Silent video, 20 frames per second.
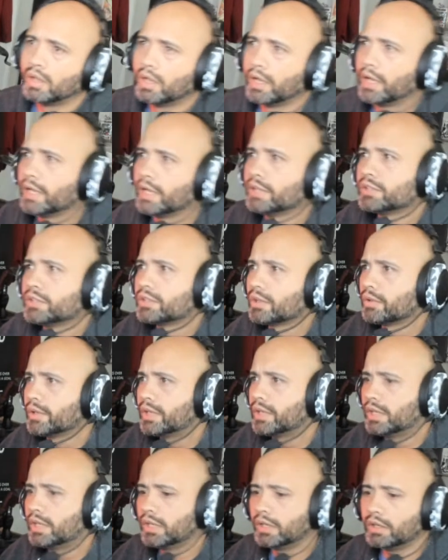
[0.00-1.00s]
And so
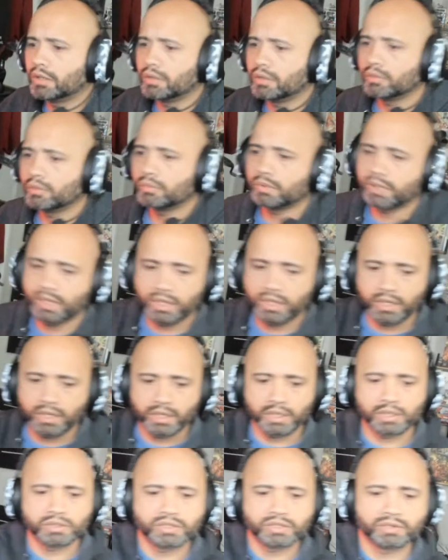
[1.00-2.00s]
here we're
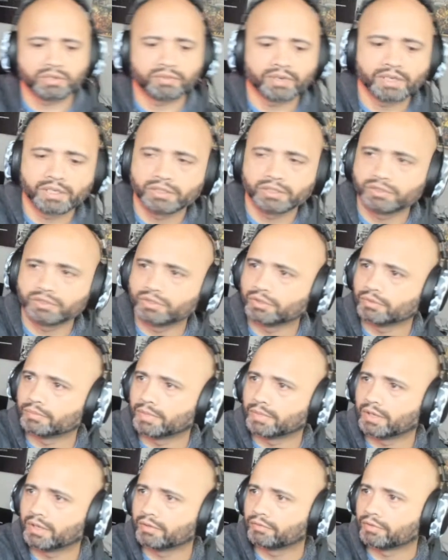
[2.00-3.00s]
getting, let's see if I can zoom
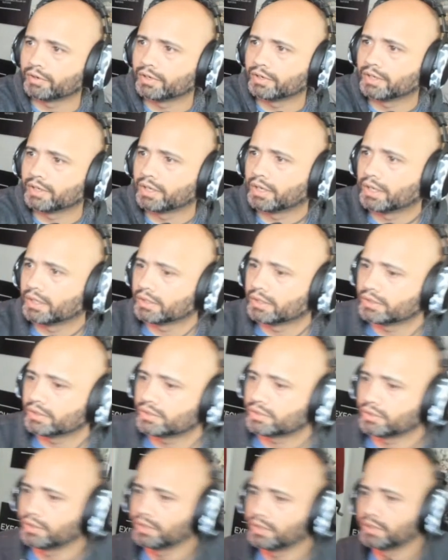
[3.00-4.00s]
that for you guys
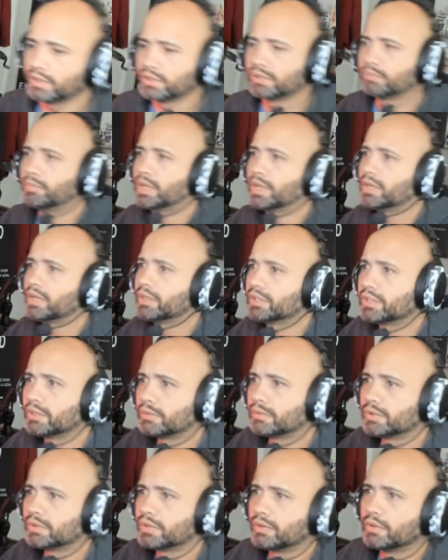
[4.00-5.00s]
so you can better see
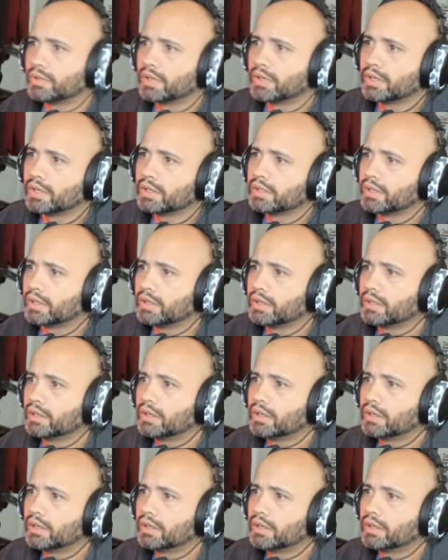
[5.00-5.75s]
what's going on there.